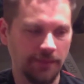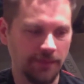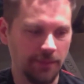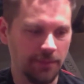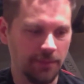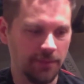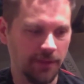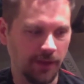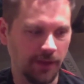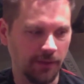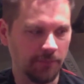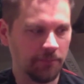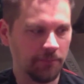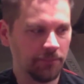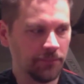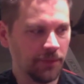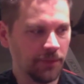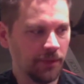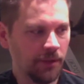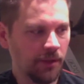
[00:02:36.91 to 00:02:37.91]
type of thing.
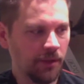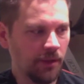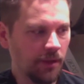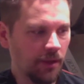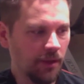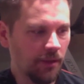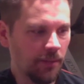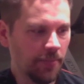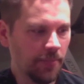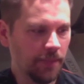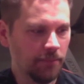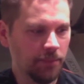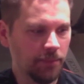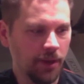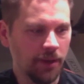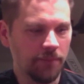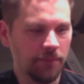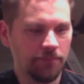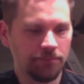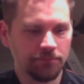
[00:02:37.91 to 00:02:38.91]

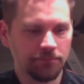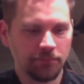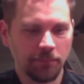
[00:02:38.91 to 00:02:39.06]
But